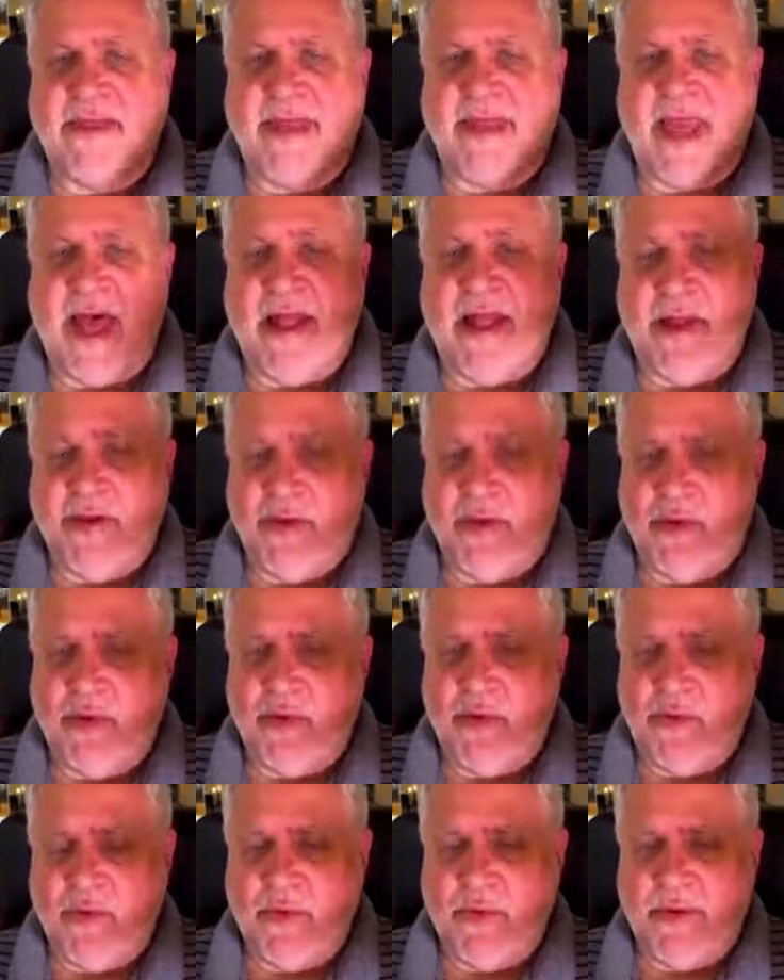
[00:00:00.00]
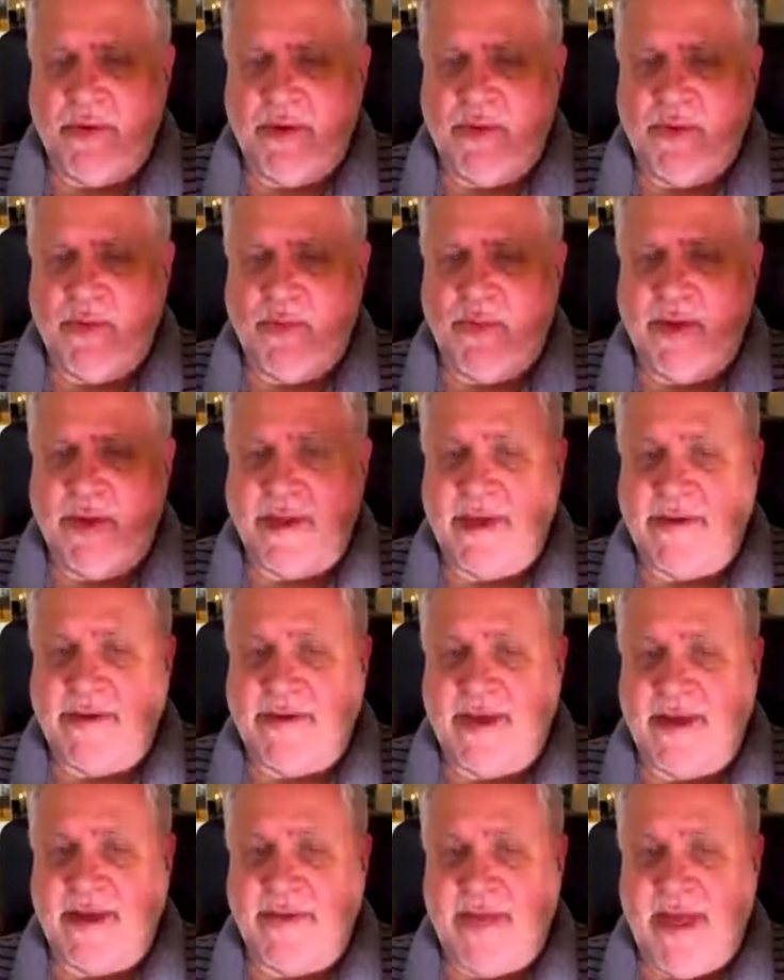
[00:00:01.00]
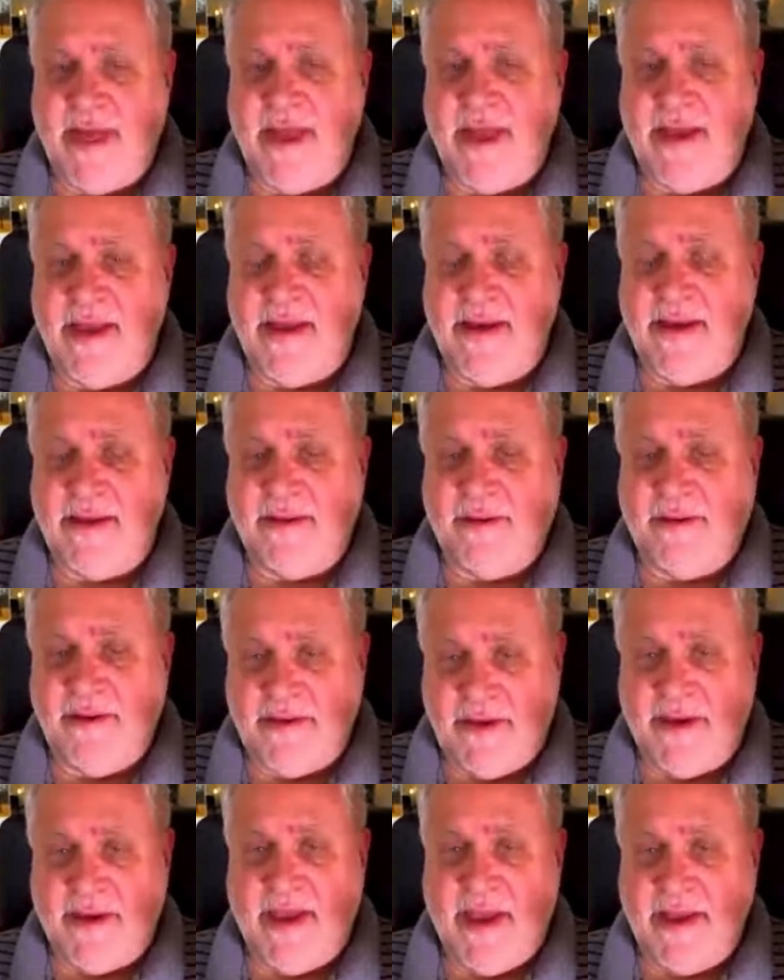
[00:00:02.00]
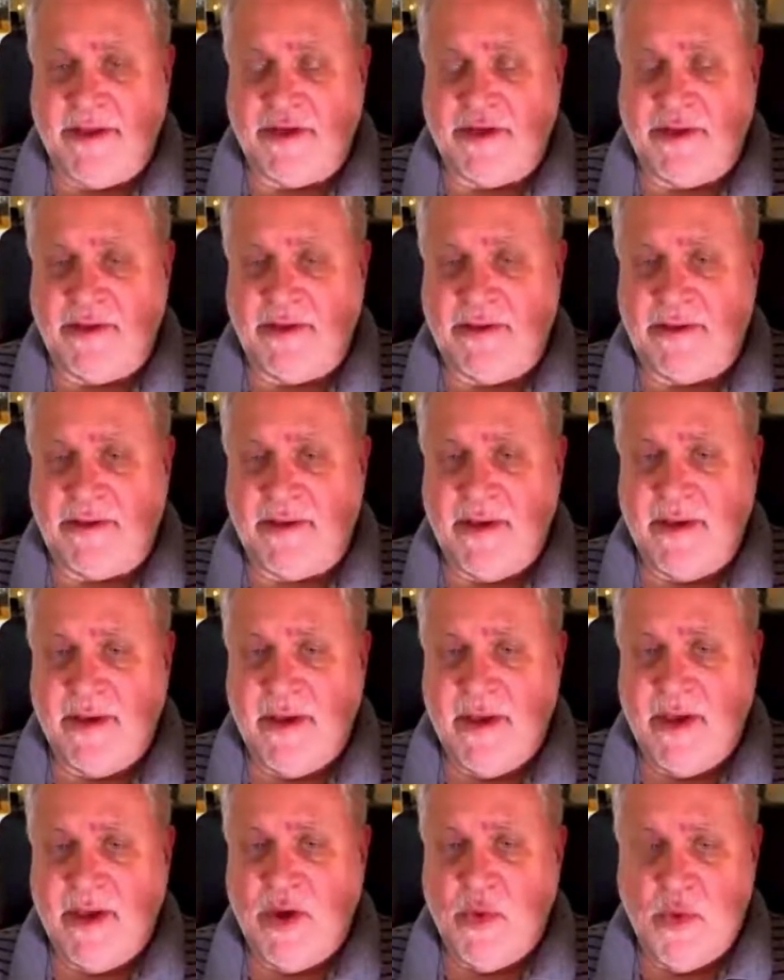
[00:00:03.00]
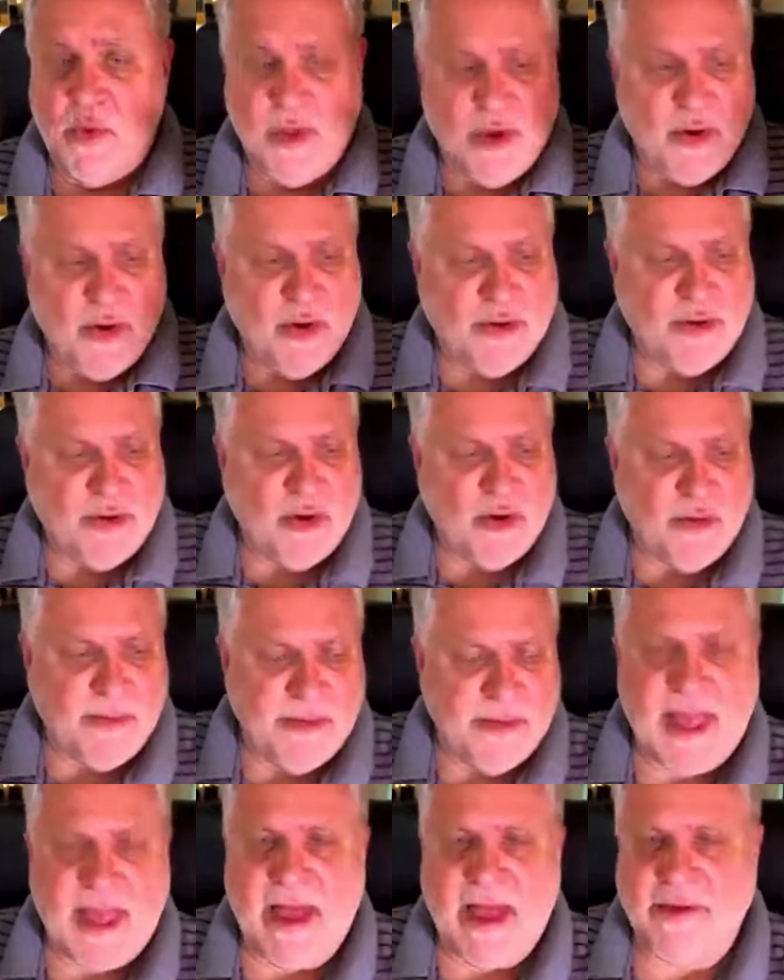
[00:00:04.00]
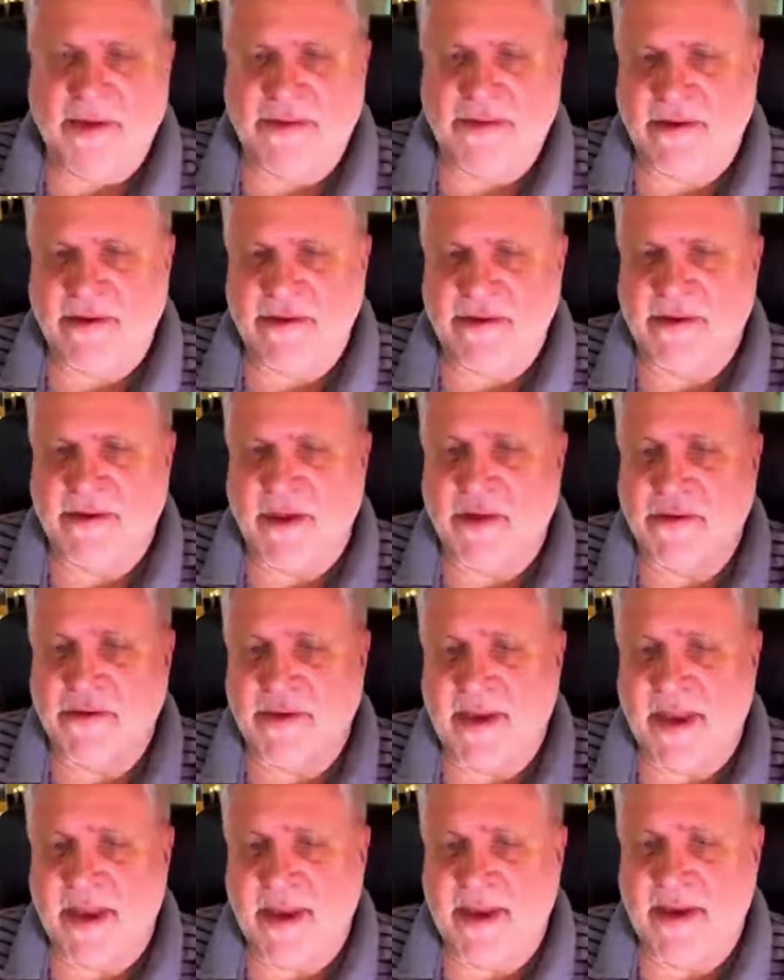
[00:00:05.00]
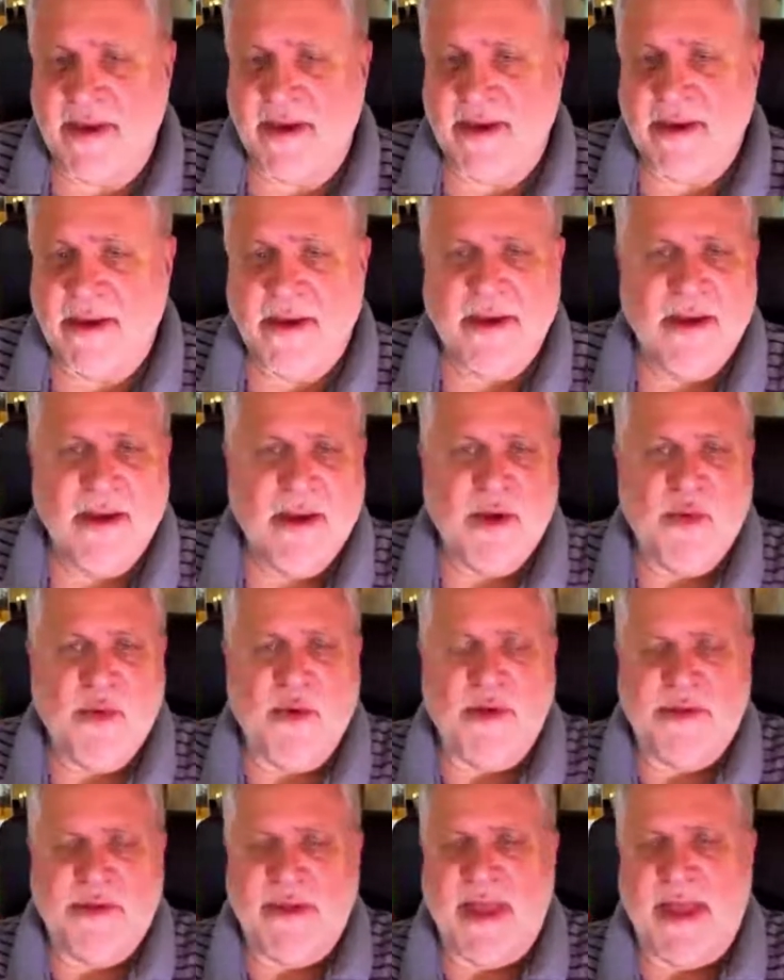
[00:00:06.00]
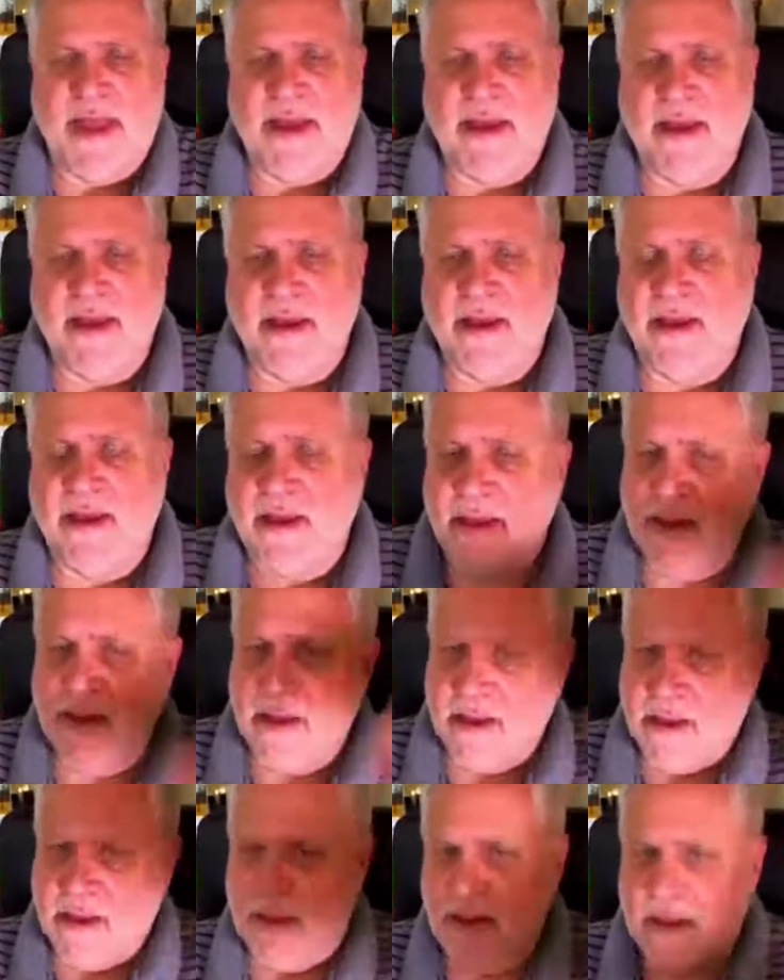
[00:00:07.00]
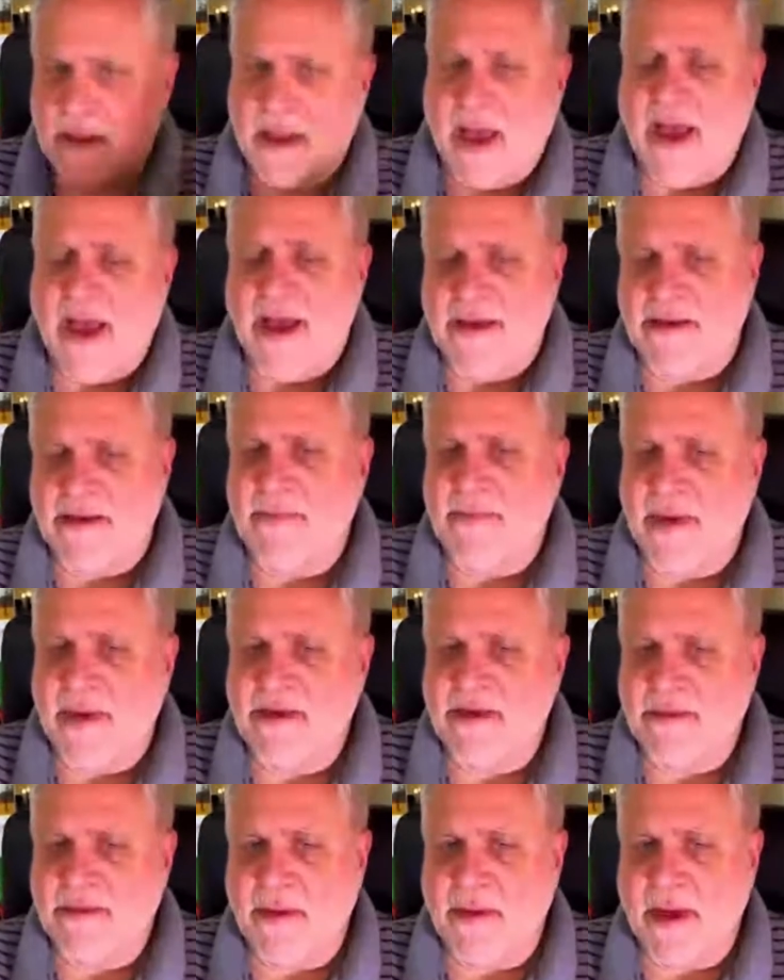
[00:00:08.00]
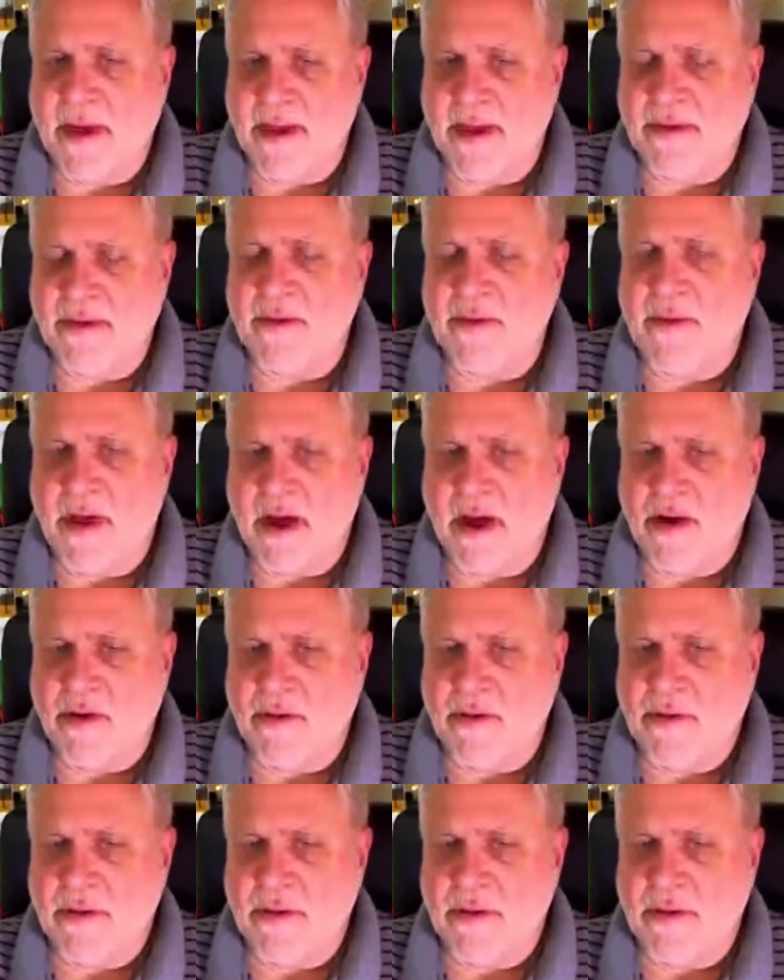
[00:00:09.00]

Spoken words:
telling you, when I say they, listing agents, when you go to open houses, they'll say, we'll take highest and best by tomorrow.